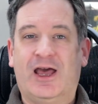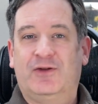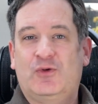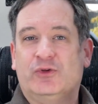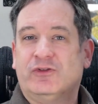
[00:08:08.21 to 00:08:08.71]
And
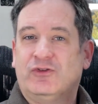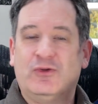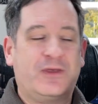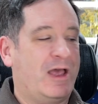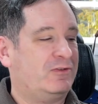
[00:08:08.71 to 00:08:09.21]
of course, at
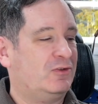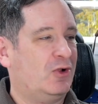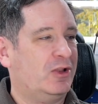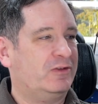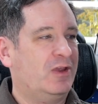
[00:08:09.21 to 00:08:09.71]

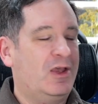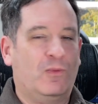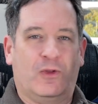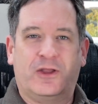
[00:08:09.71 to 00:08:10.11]
$2,000, well,